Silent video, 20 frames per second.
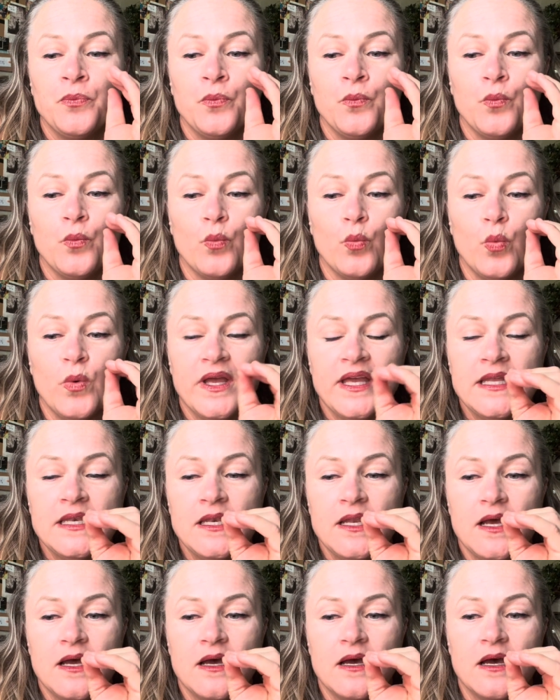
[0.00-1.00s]

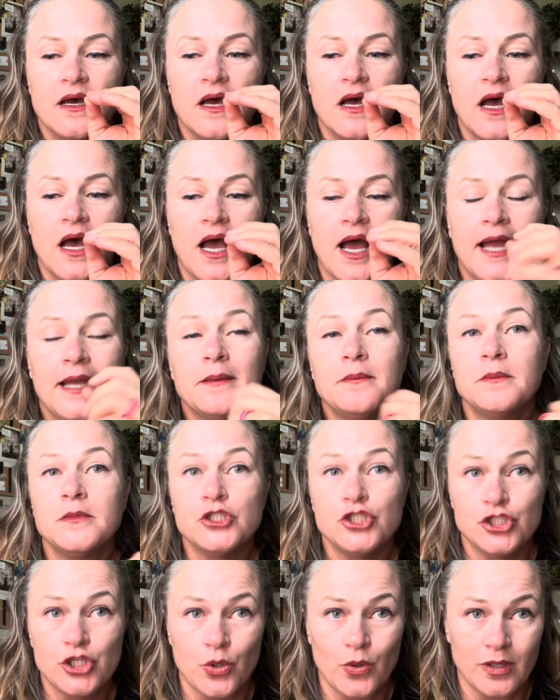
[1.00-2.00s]
When I'm
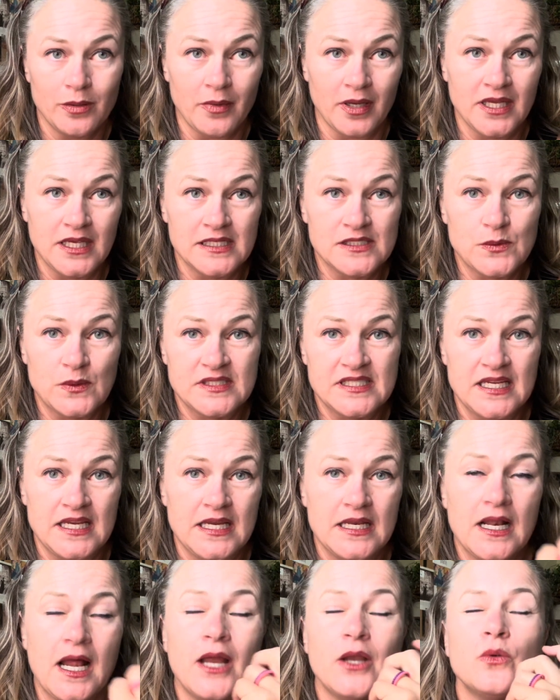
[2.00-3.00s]
showing my kids what to
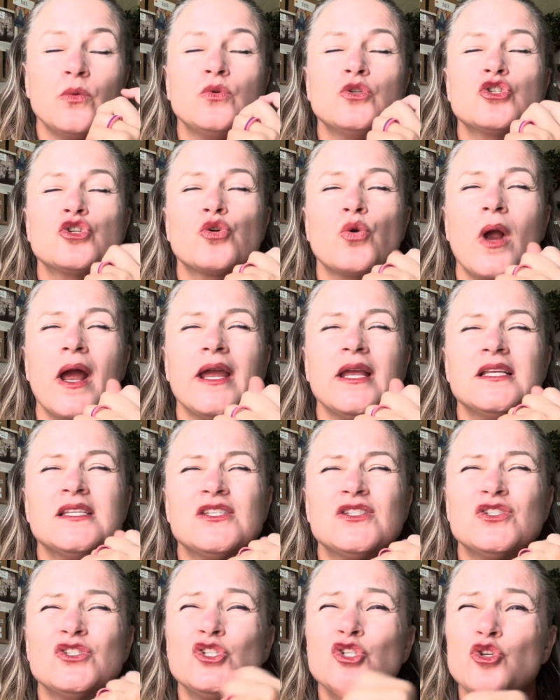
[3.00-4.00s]
eat, I try
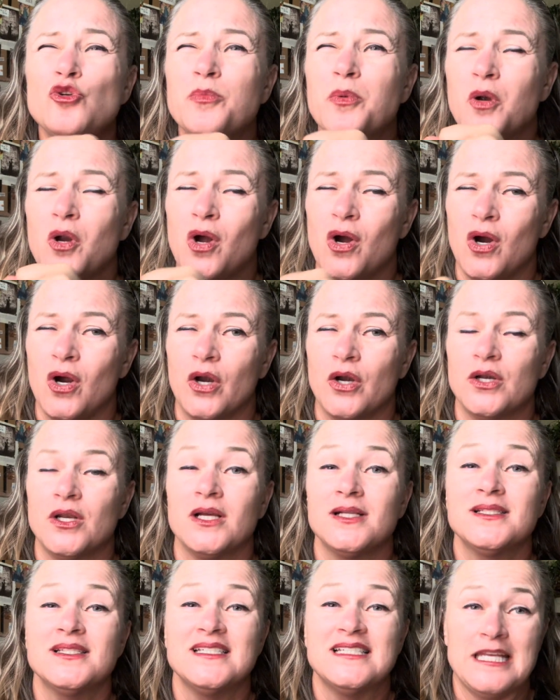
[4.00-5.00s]
super hard not
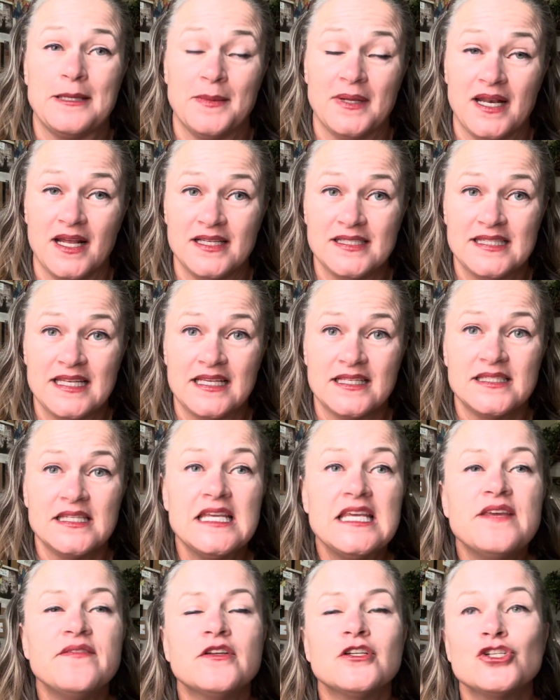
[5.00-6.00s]
to demonize things,
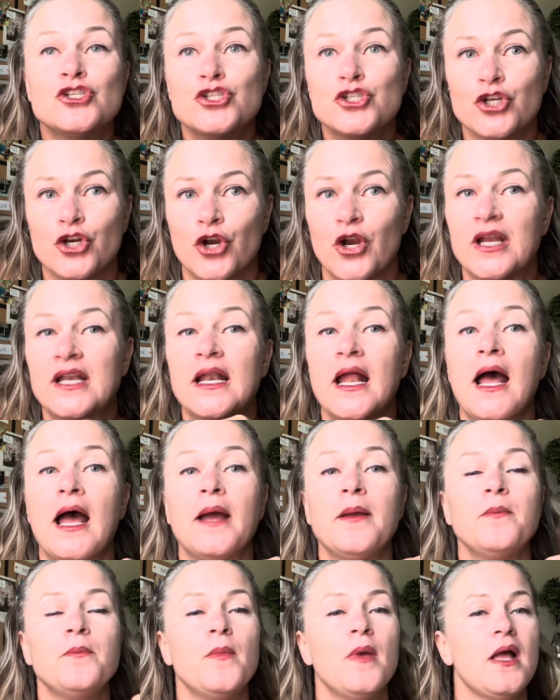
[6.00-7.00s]
even sugar. And
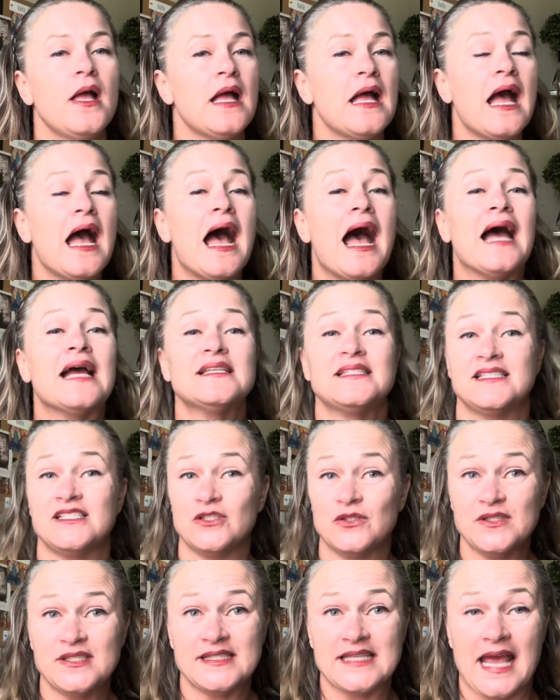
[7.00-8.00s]
I
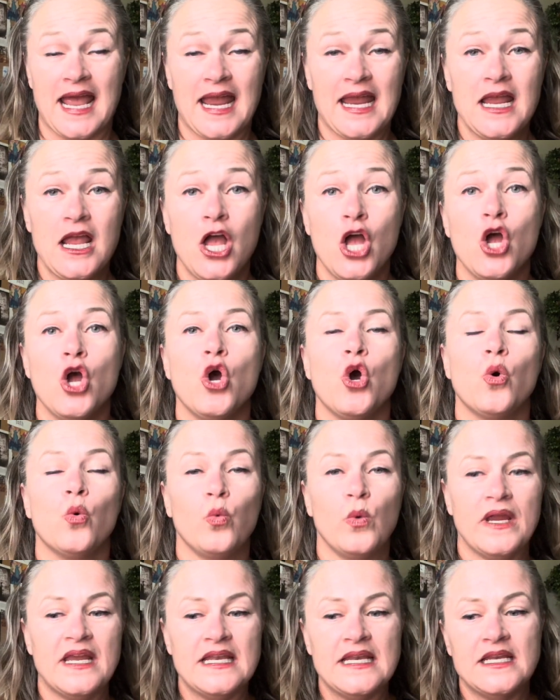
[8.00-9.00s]
still say
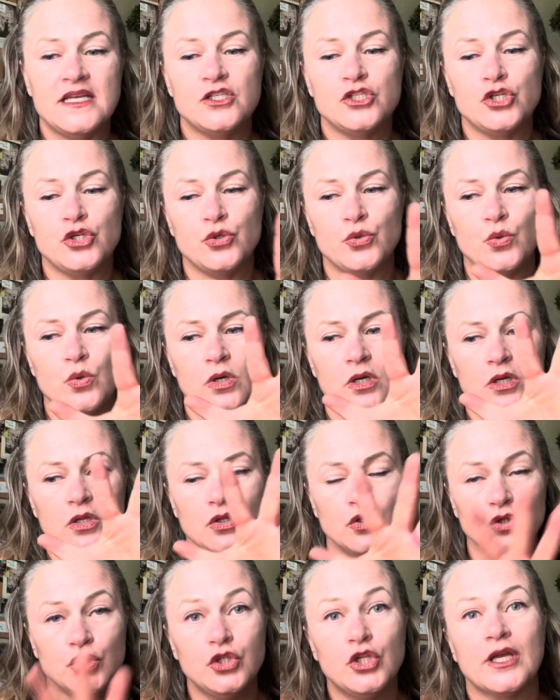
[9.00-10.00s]
we need to
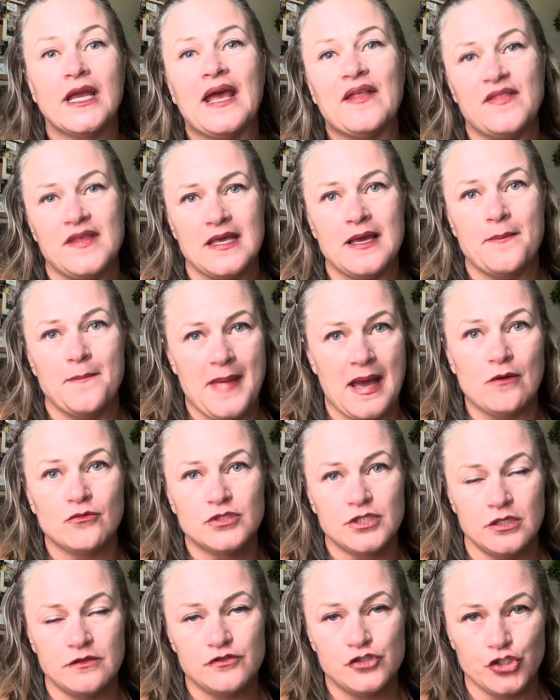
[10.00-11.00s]
look at the amount
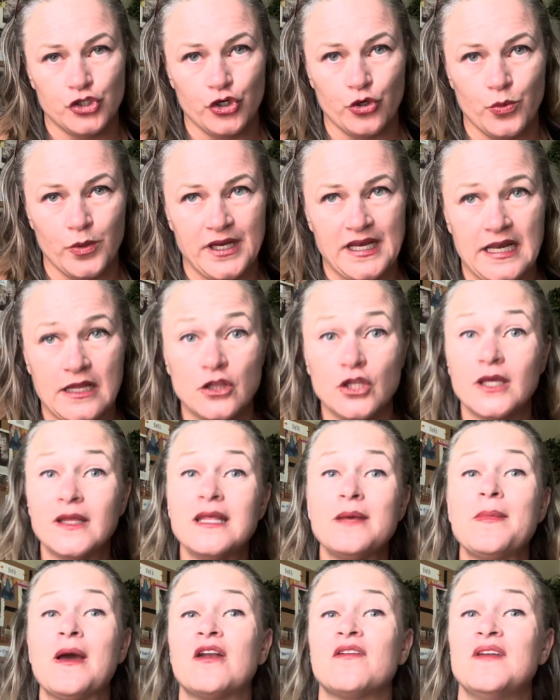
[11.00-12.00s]
of sugar we're eating. Look at the
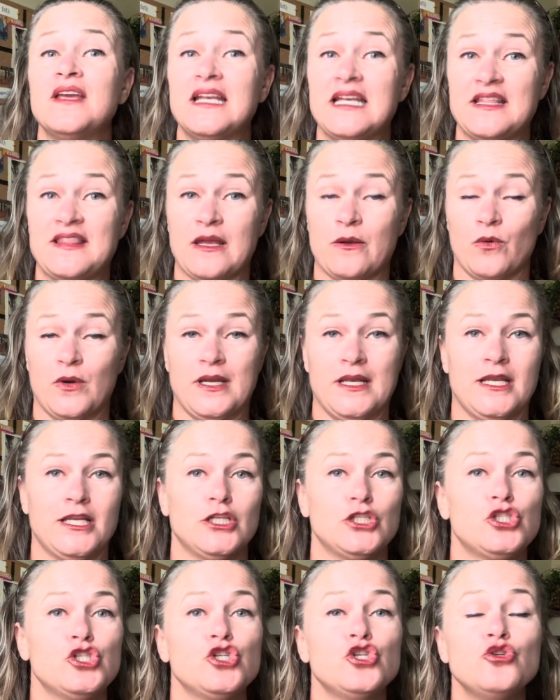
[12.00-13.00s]
amount of anything we're eating.
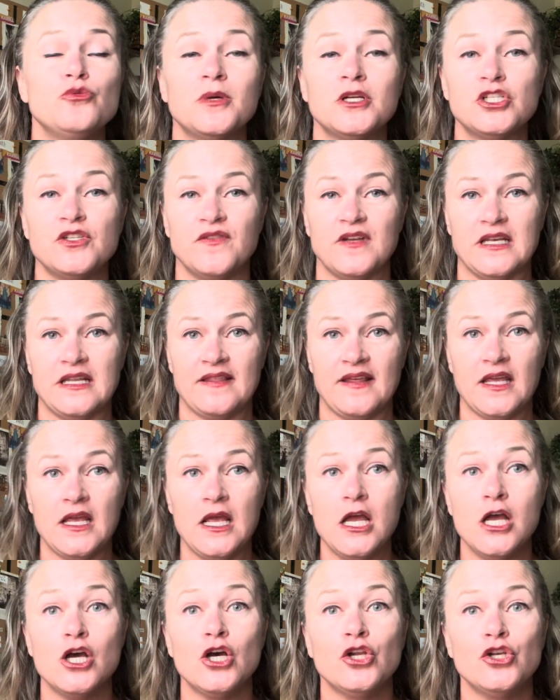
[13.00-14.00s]
Too much of anything,
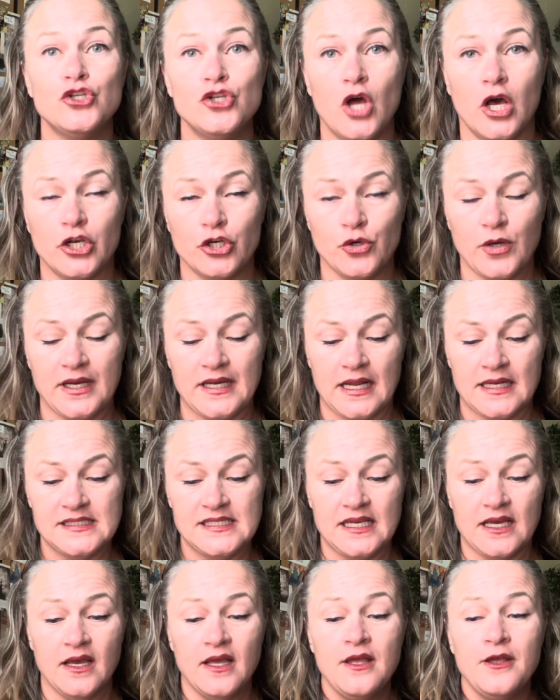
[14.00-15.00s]
not a great
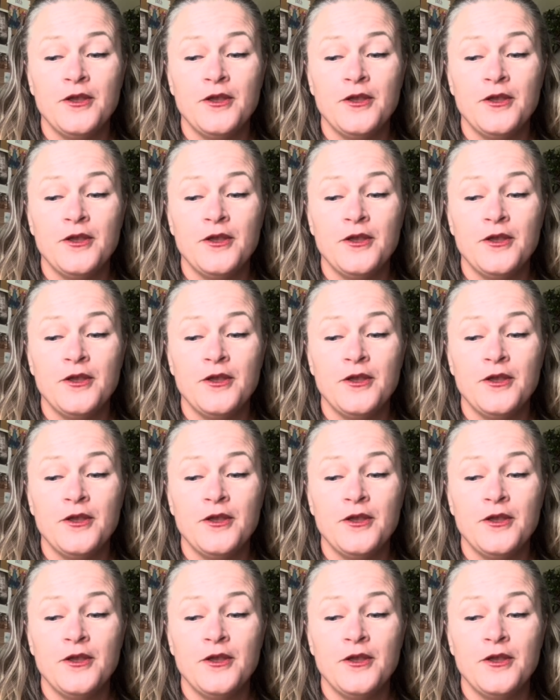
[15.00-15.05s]
idea.